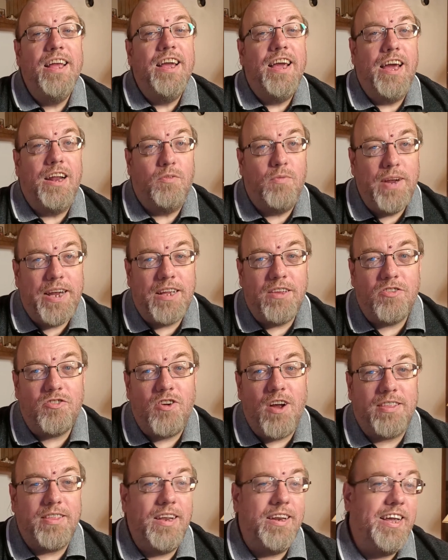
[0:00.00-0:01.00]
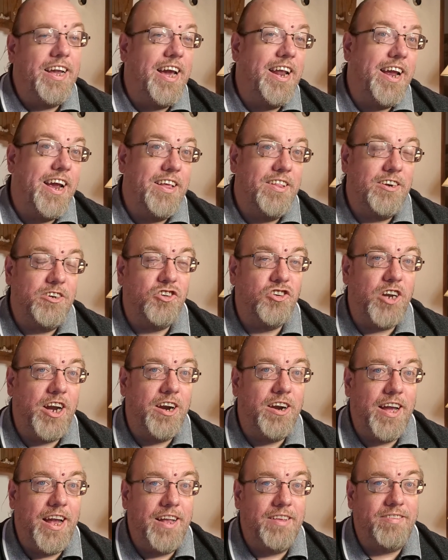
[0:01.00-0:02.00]
and reconstruct the DNA of their shared
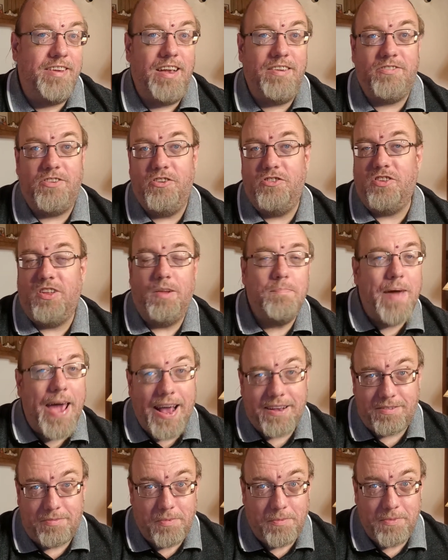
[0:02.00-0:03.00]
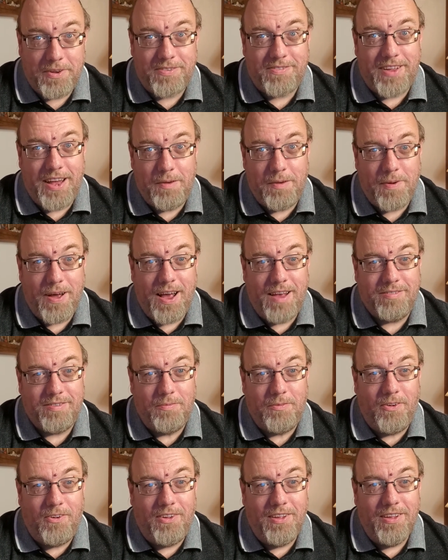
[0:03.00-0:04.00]
ancestors to the maximum extent possible.